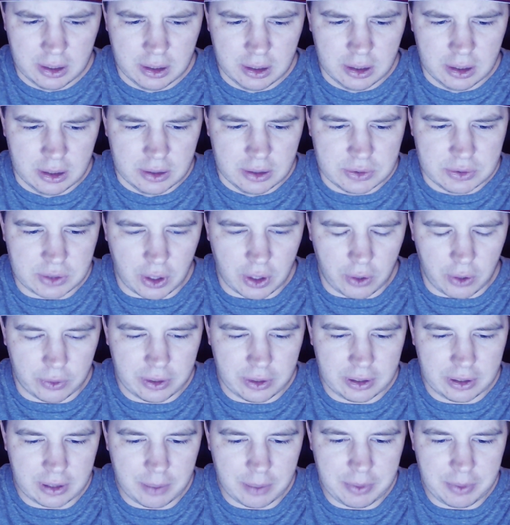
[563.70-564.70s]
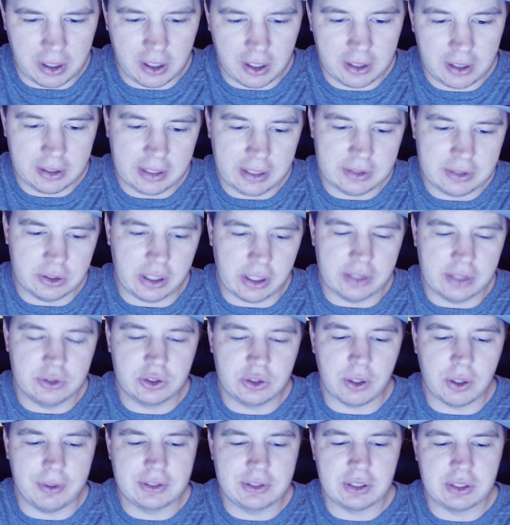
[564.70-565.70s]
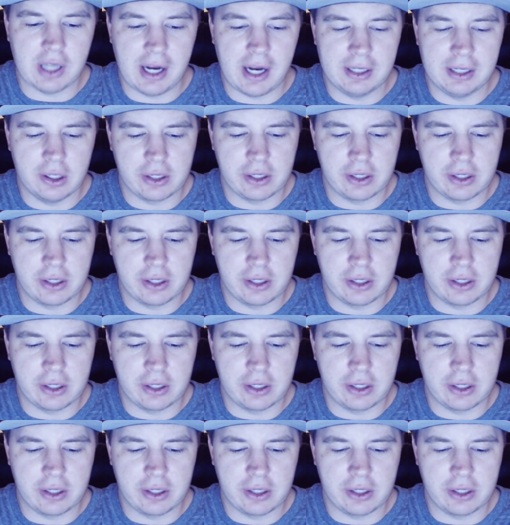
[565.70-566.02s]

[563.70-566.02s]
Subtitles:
So let me, and Joey Sly.